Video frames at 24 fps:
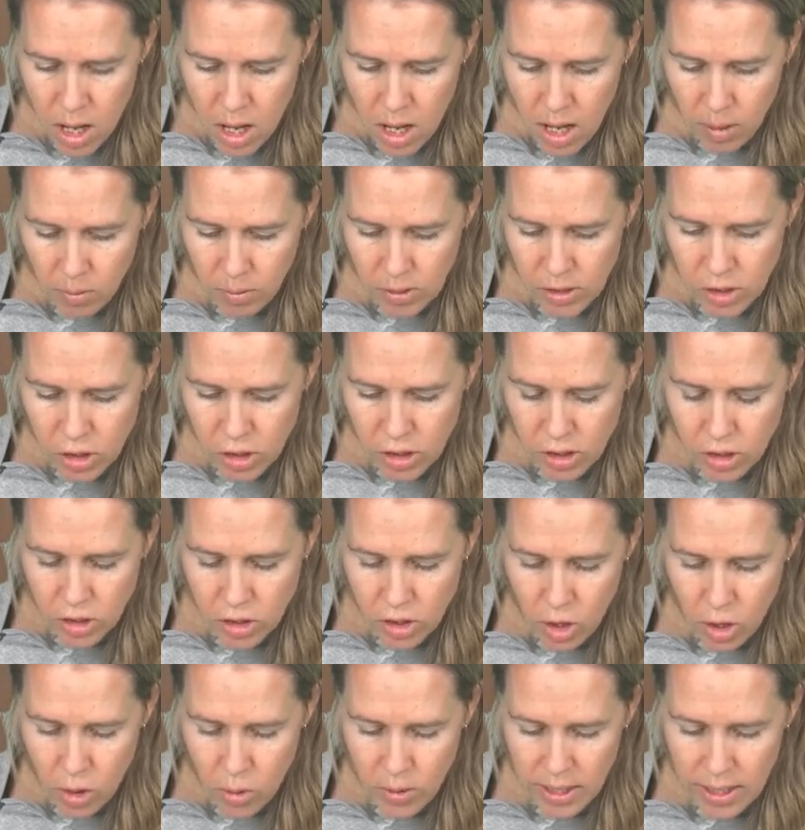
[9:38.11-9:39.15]
I want you to
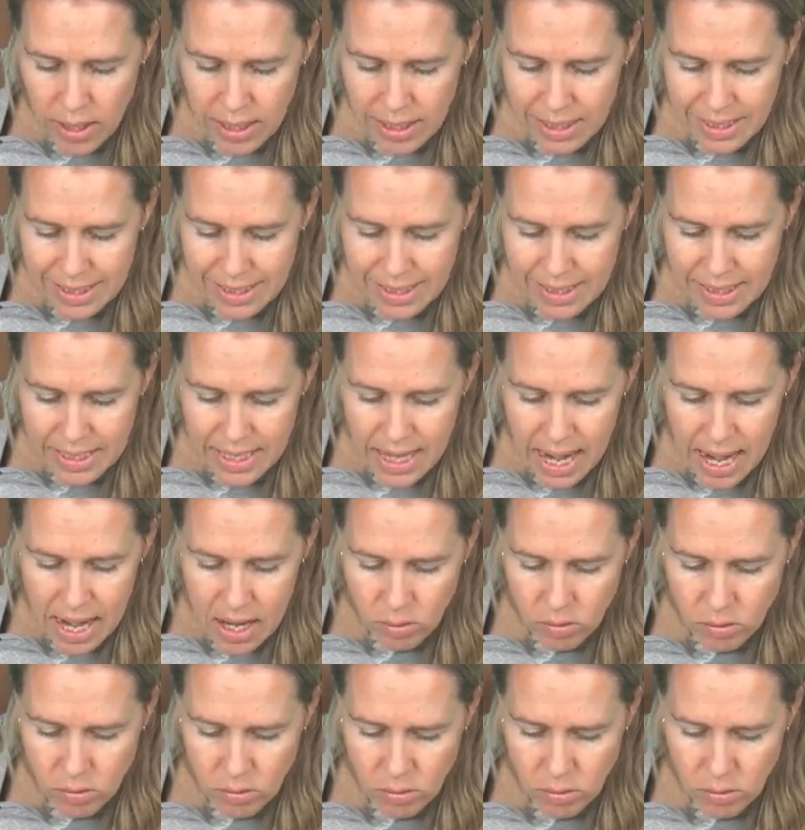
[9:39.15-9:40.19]
sew
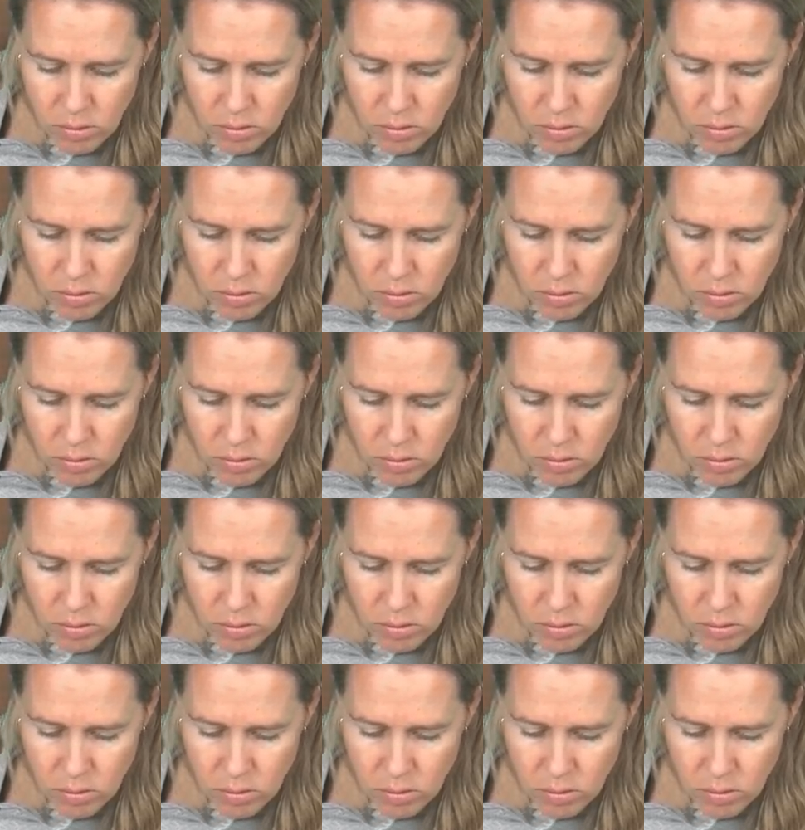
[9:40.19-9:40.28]
down